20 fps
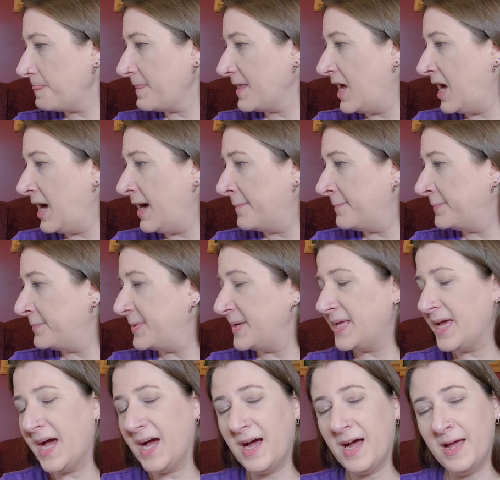But
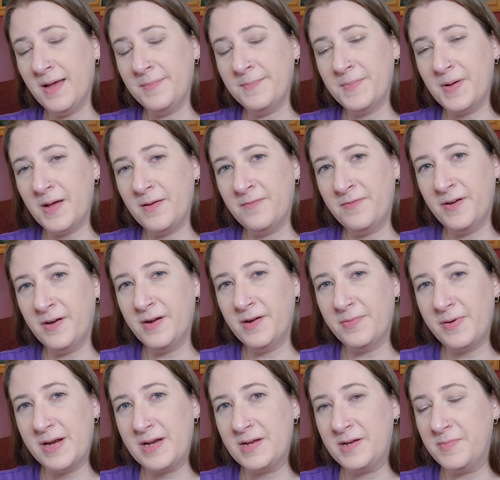yeah, I'm very
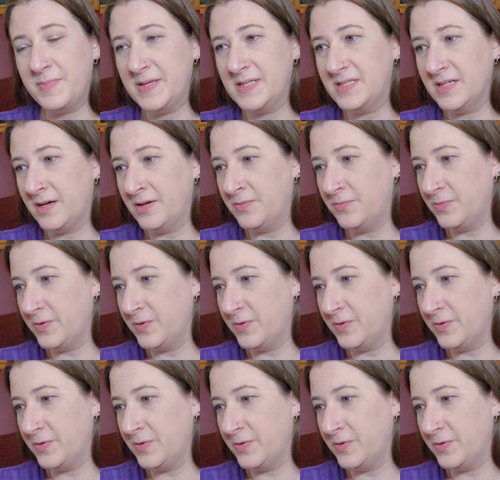ready to be done